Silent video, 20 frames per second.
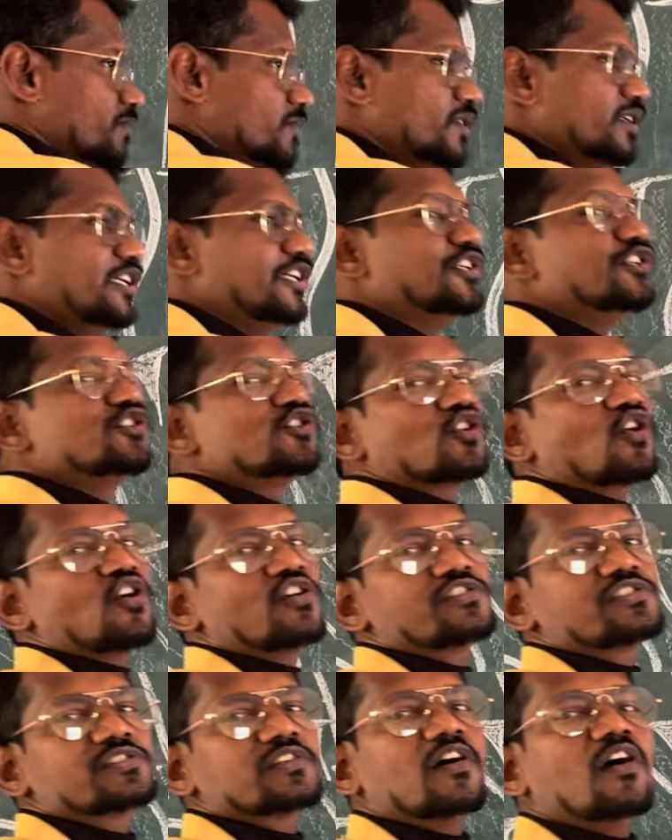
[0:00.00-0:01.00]

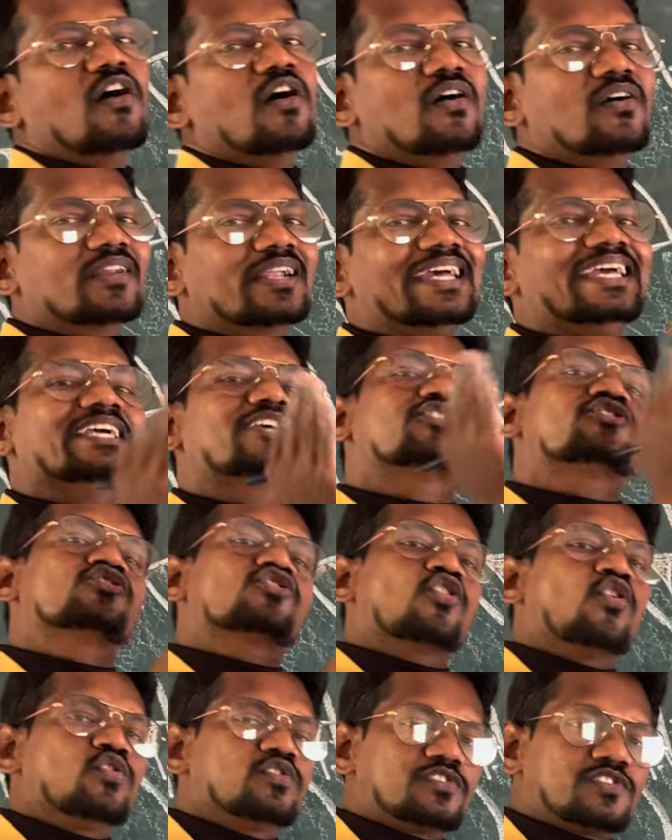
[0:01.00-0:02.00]
intros or
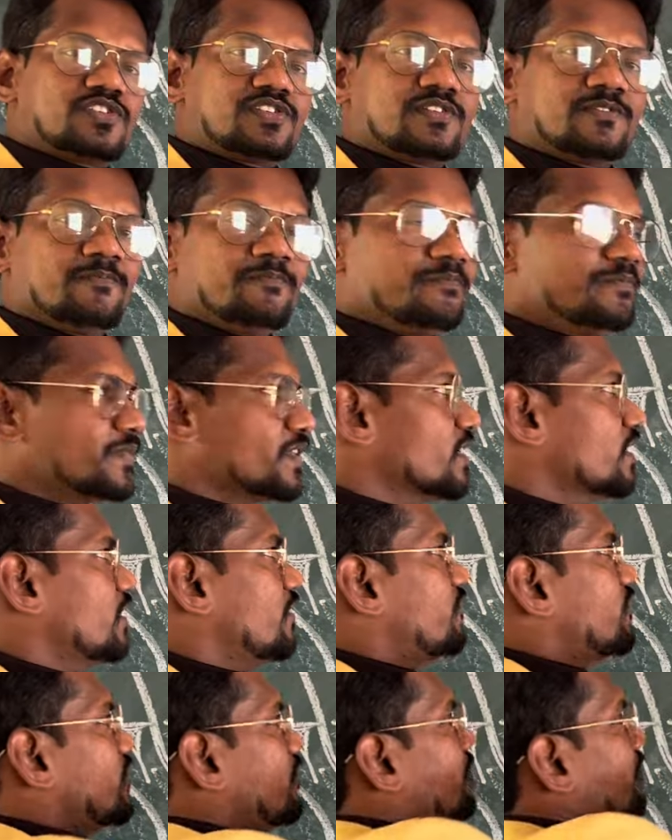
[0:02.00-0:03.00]
extros.
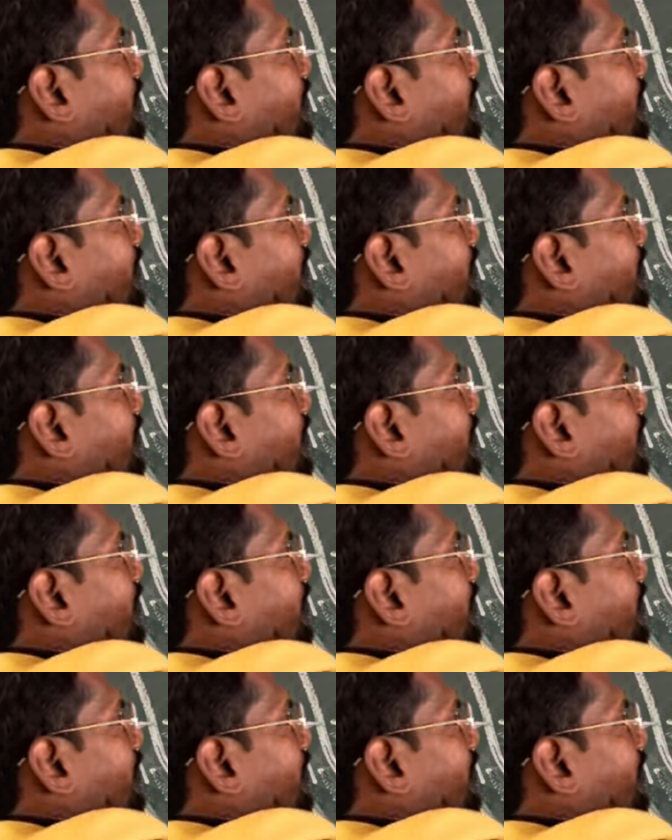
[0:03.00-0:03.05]
If the